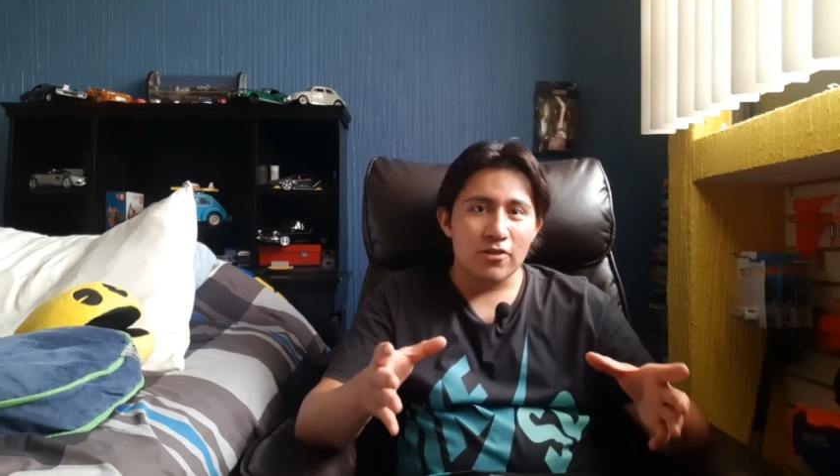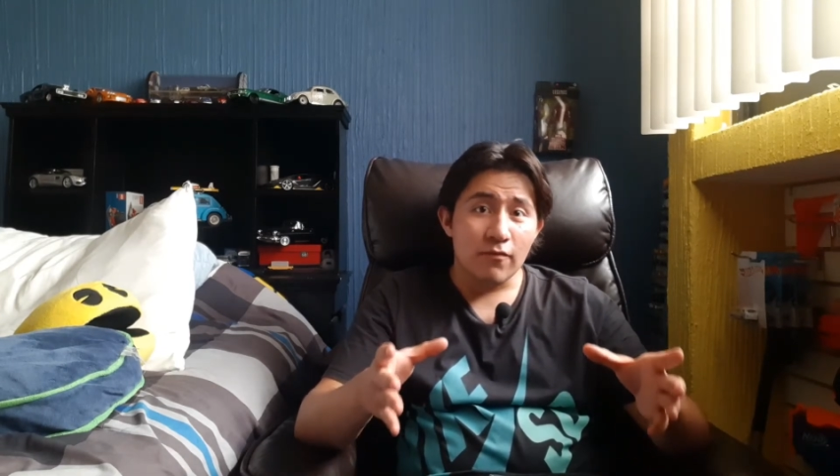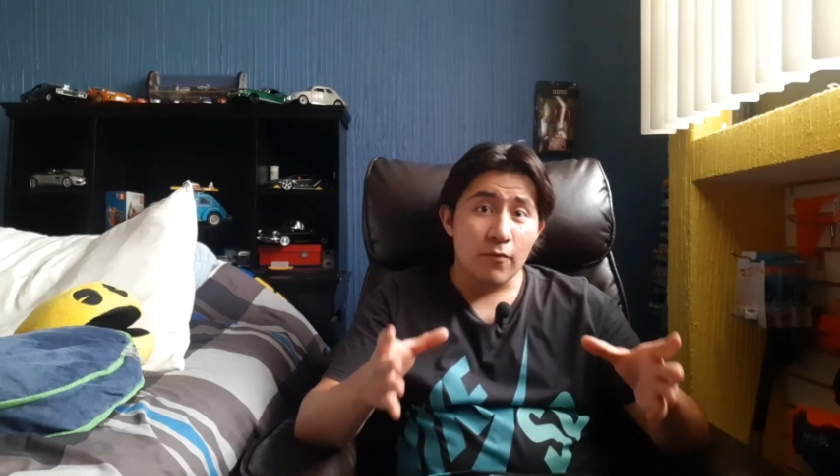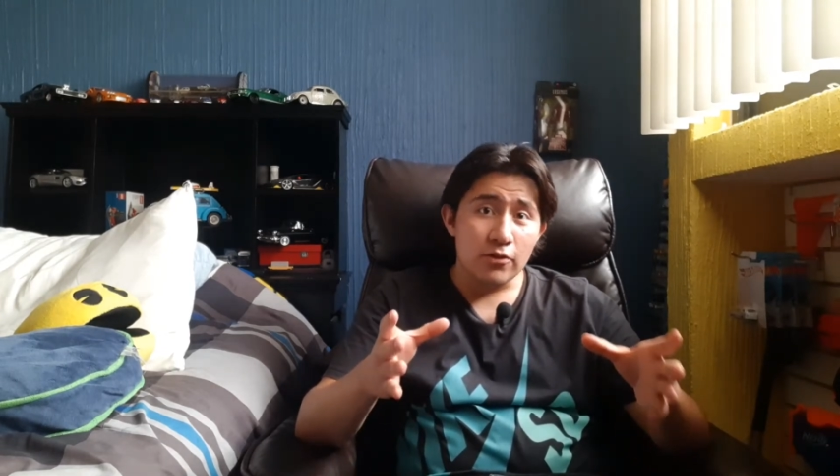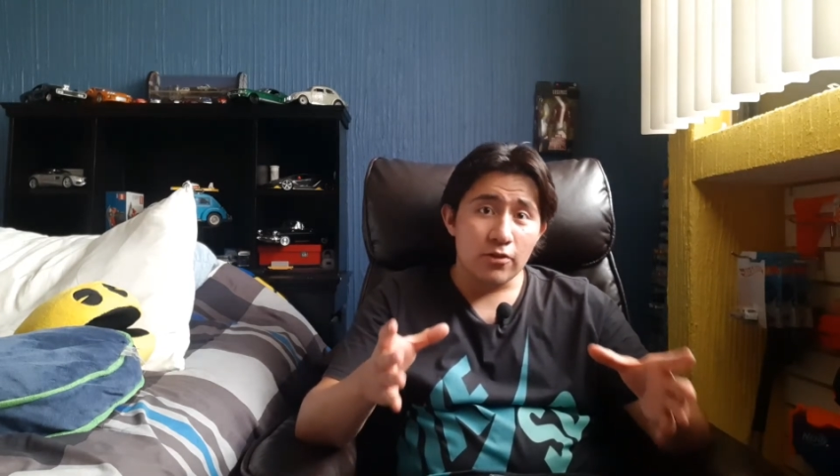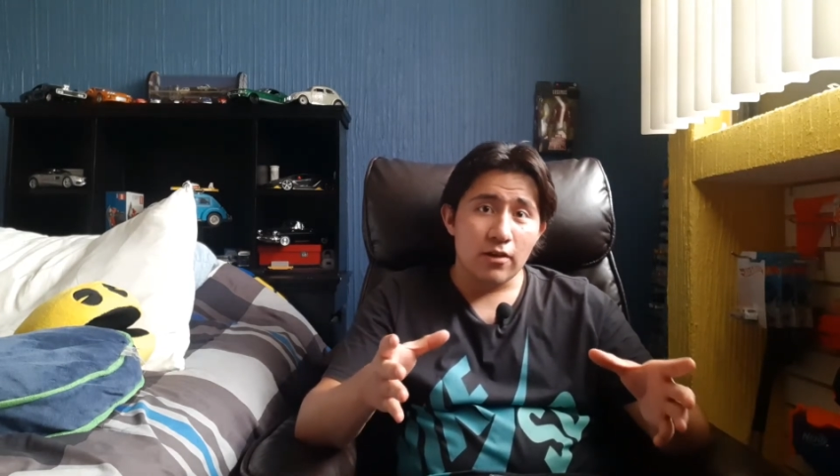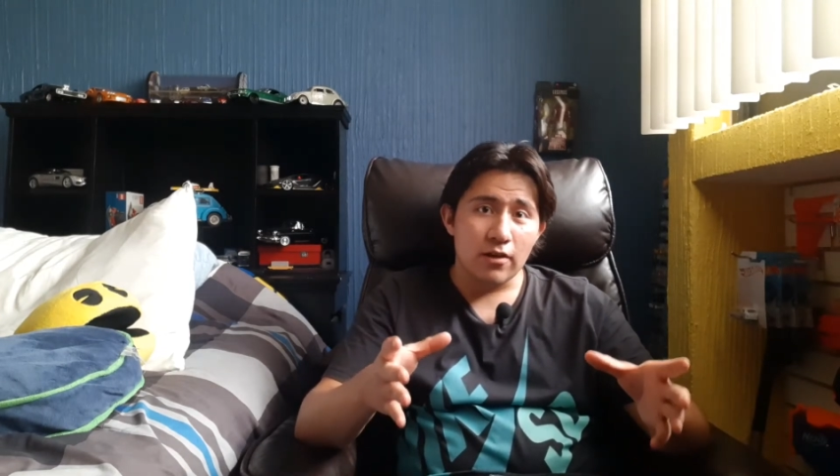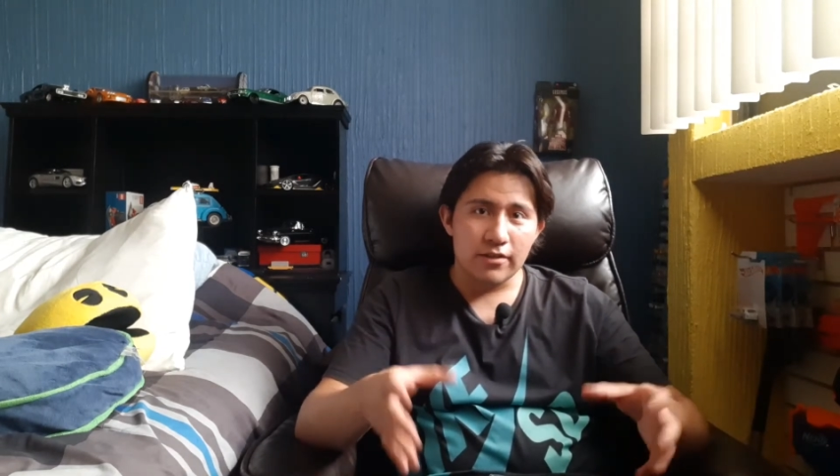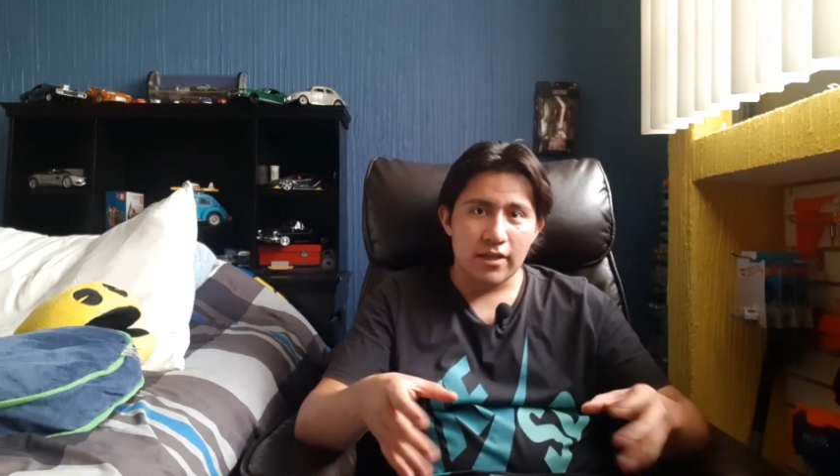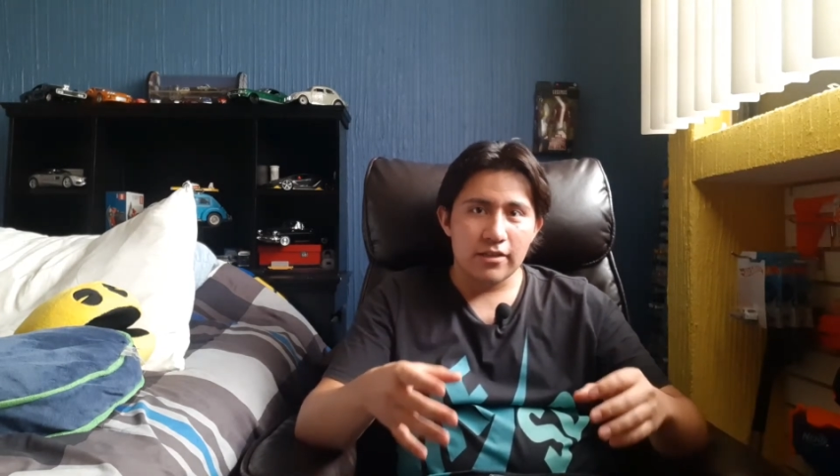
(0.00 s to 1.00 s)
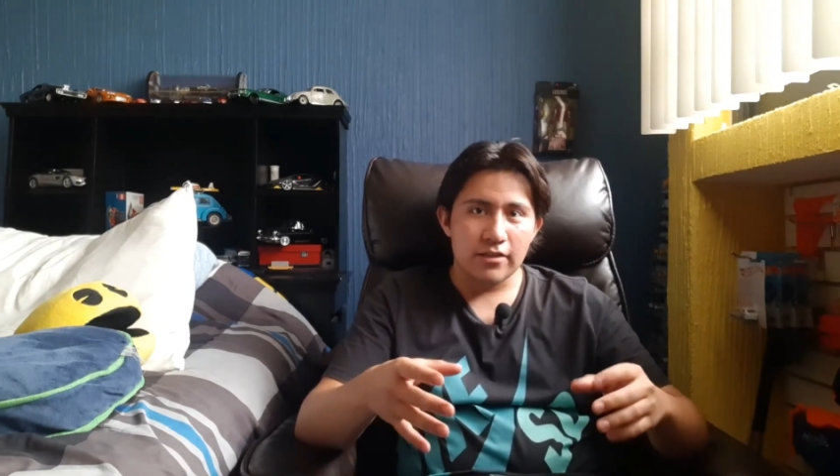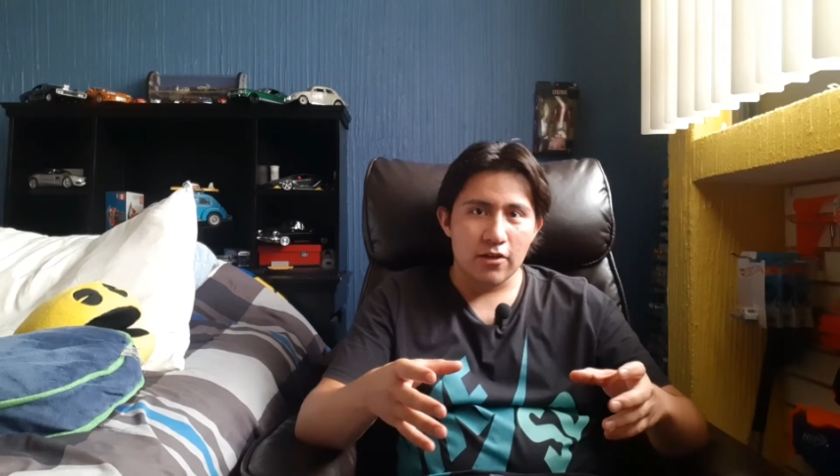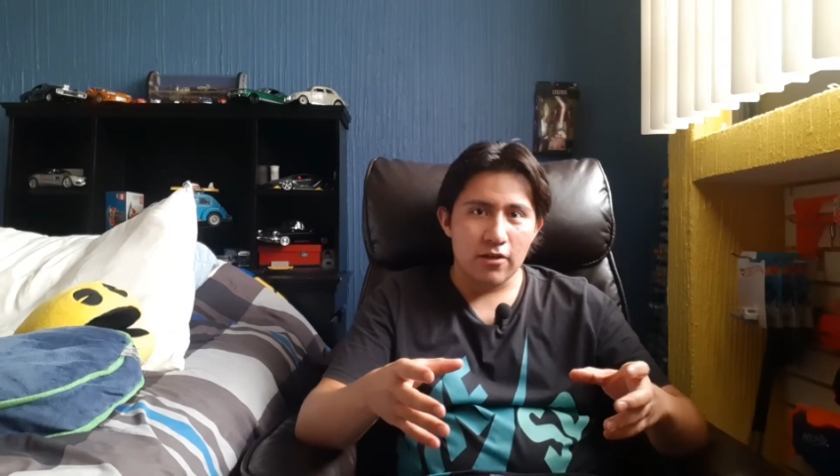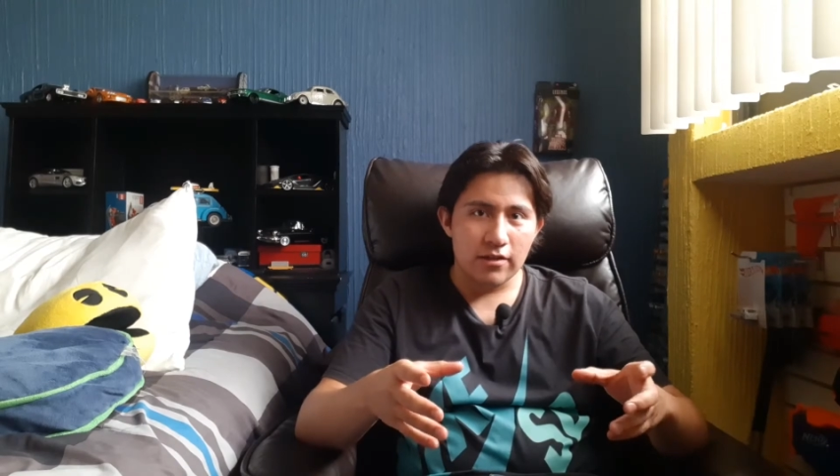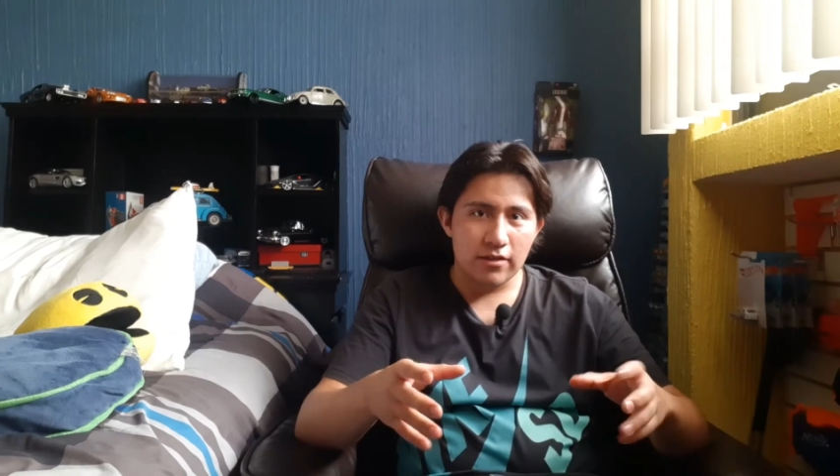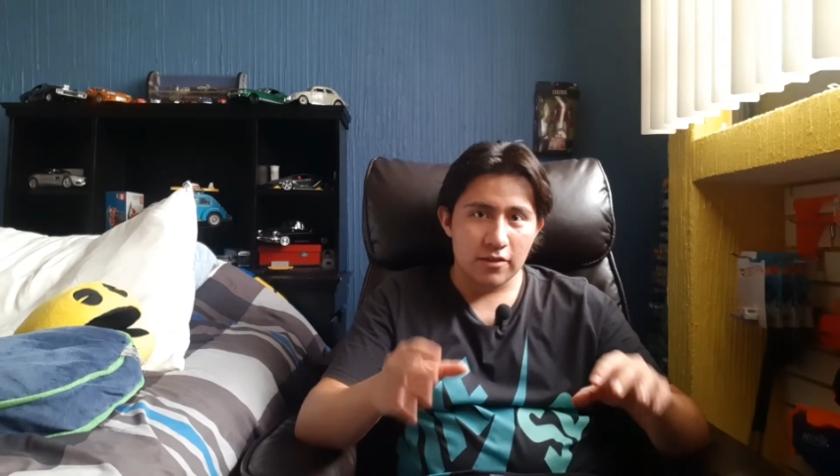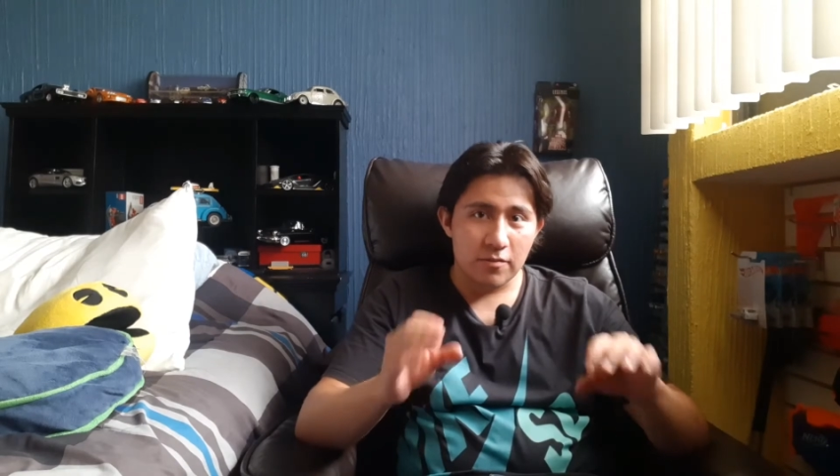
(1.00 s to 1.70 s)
of muscle cars as a